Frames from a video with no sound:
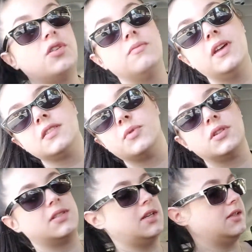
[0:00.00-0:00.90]
it makes more
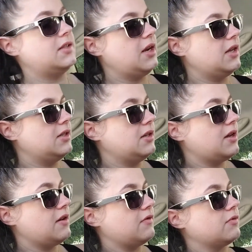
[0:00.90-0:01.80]
sense that I didn't
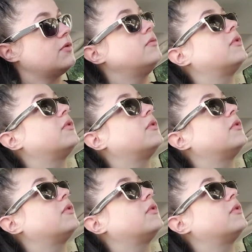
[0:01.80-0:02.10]
have a room